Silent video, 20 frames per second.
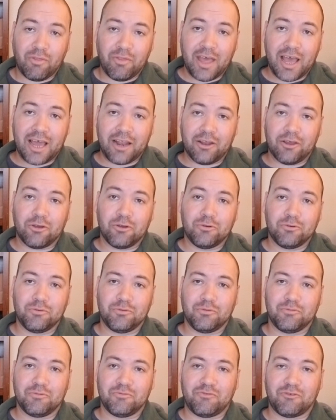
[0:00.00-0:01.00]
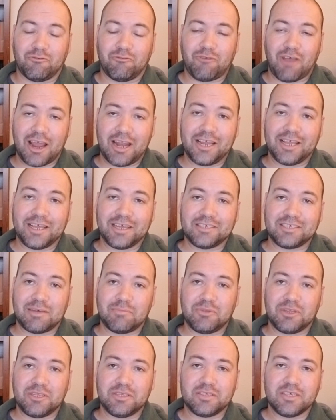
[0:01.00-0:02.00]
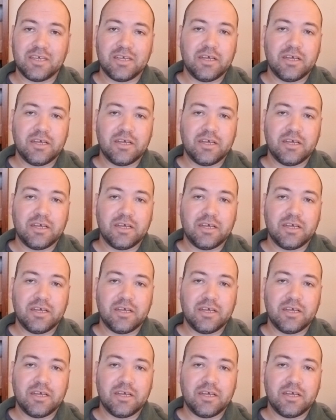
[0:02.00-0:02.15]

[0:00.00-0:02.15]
that note, for finding acceptance,